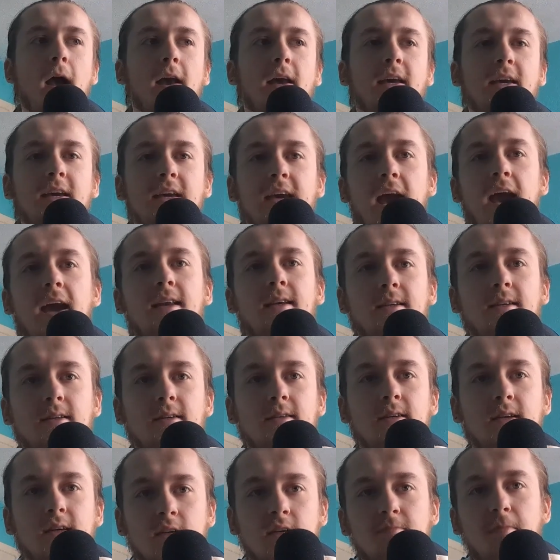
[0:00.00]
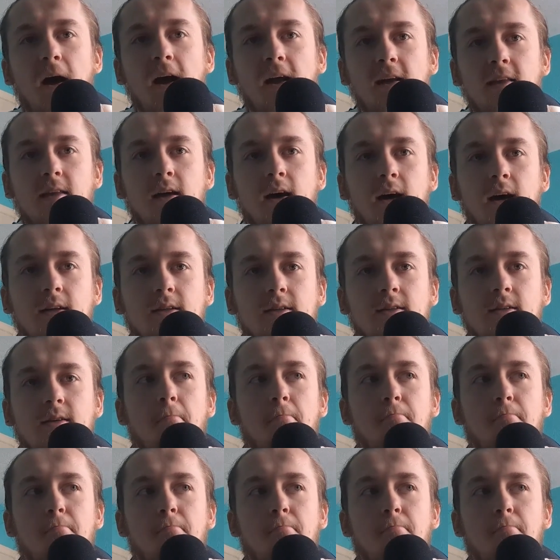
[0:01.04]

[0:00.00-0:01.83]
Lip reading: Yet, despite that,